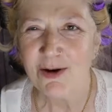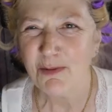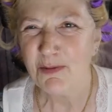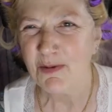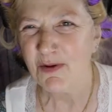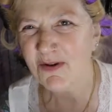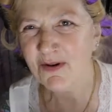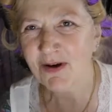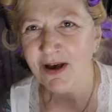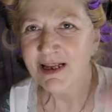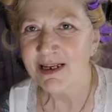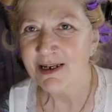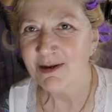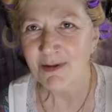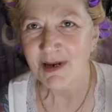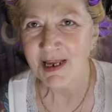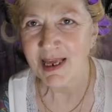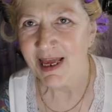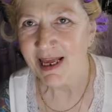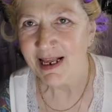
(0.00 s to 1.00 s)
but I don't want
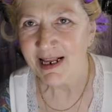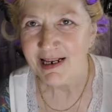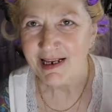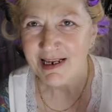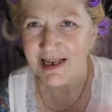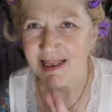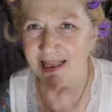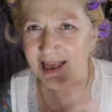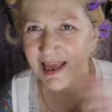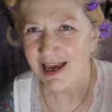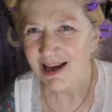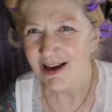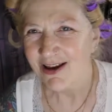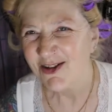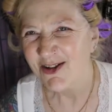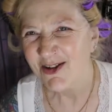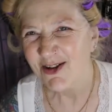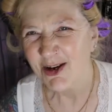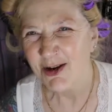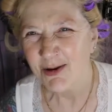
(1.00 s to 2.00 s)
to get into that because
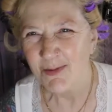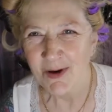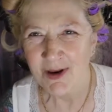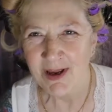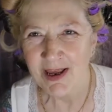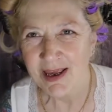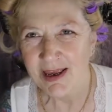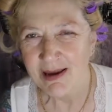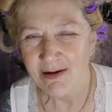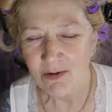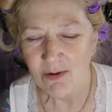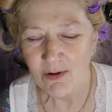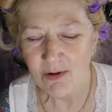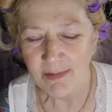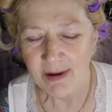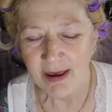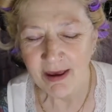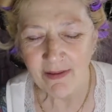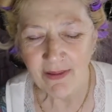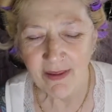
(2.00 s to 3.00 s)
you don't want to hear all
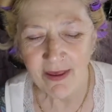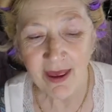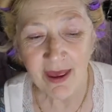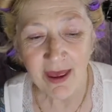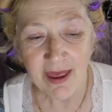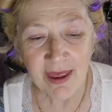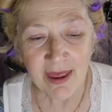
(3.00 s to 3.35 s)
about that.